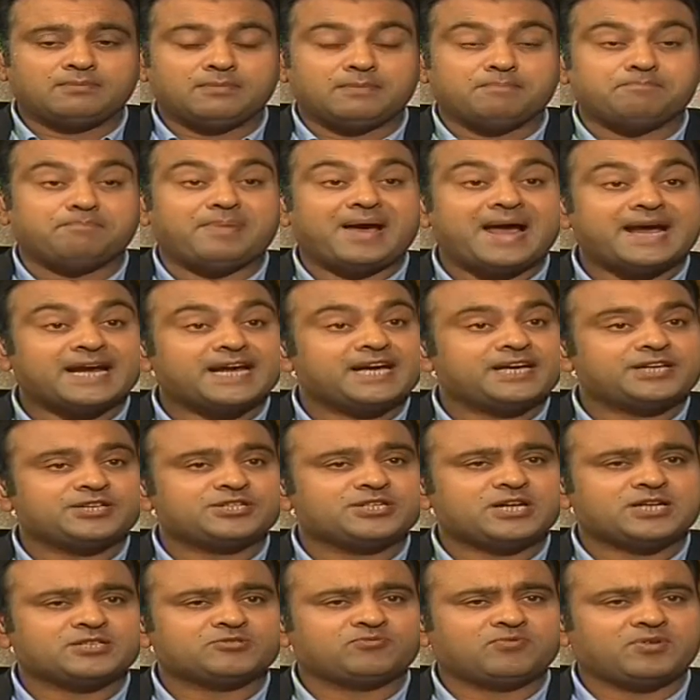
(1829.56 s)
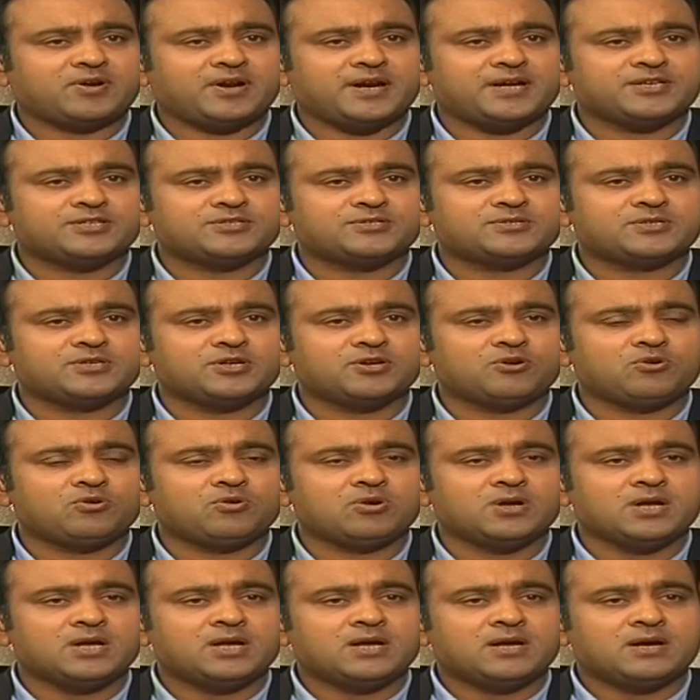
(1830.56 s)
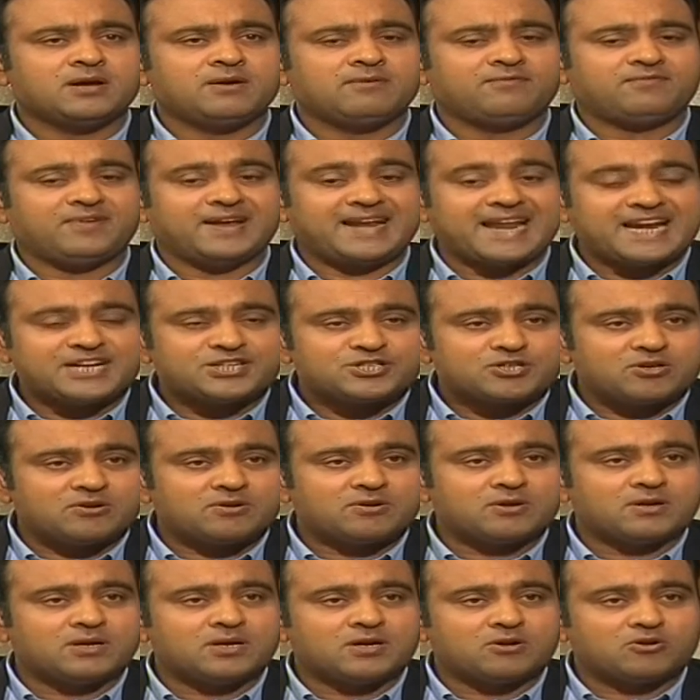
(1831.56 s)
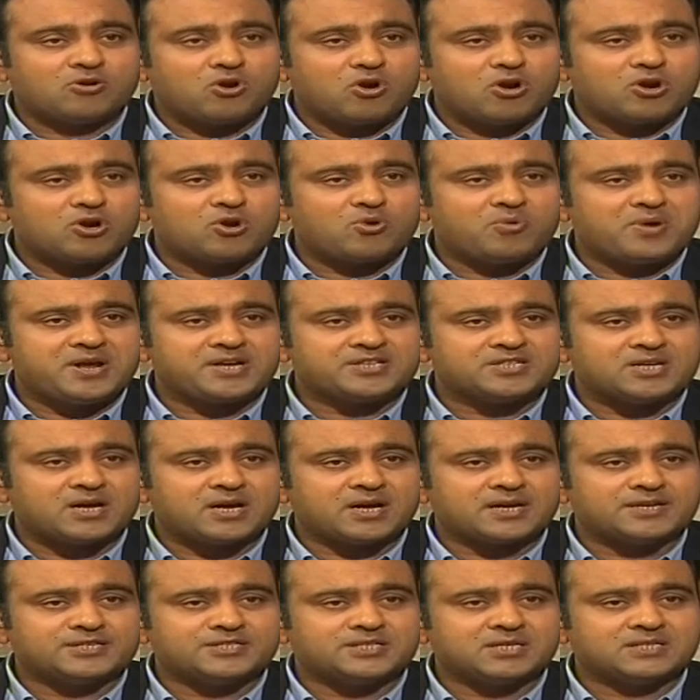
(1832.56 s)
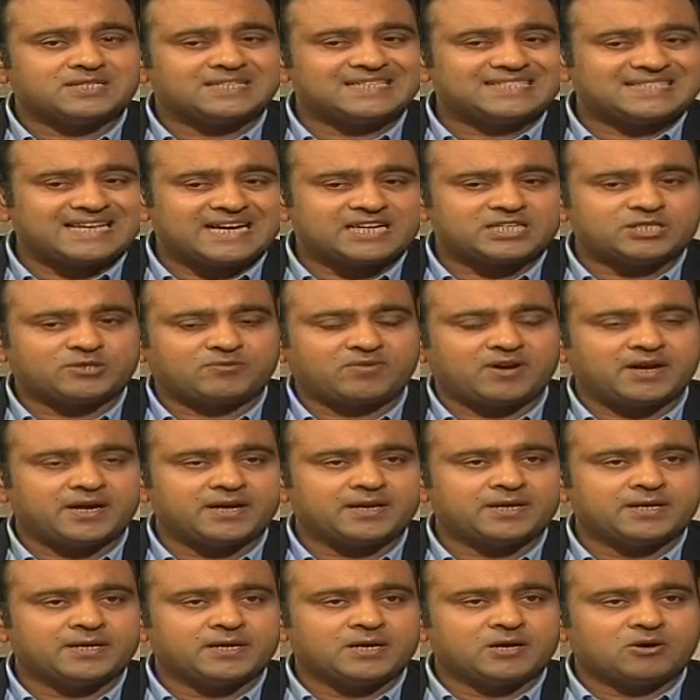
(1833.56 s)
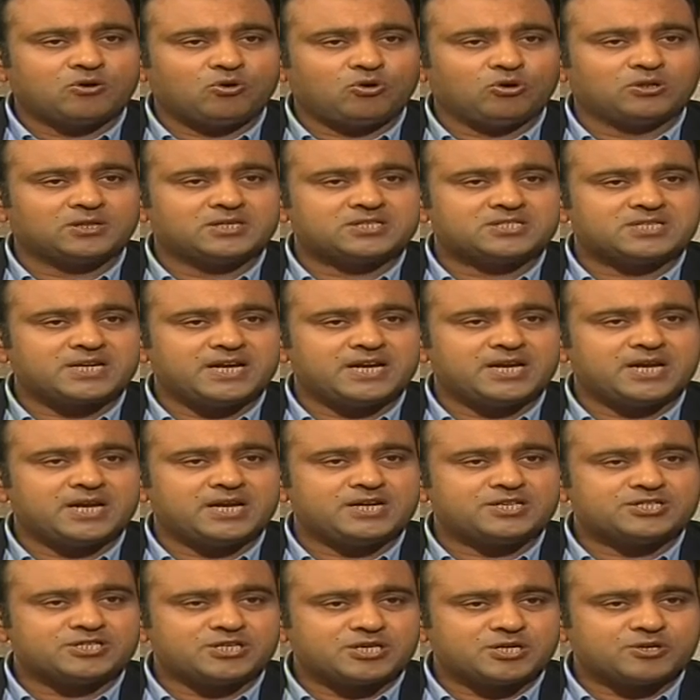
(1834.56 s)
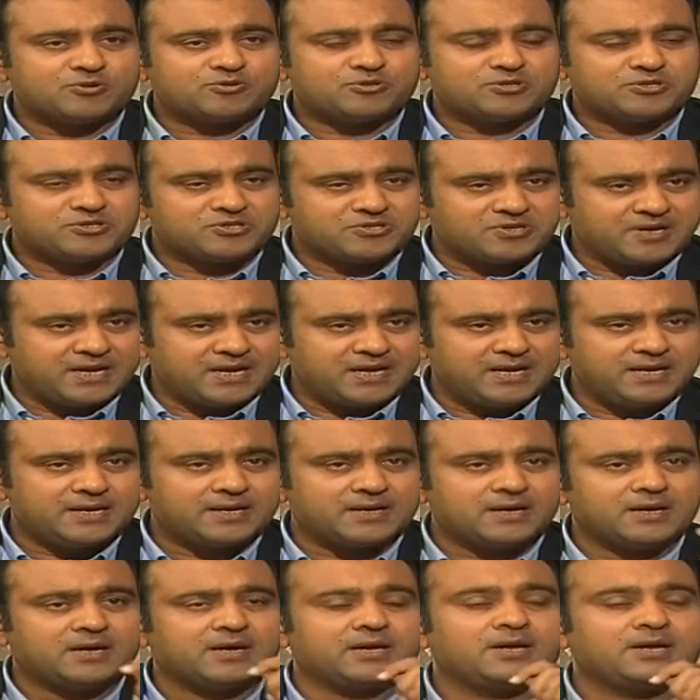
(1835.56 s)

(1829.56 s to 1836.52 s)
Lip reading: baggage as far as financial wrongdoings are concerned, and that's why all the state institutions really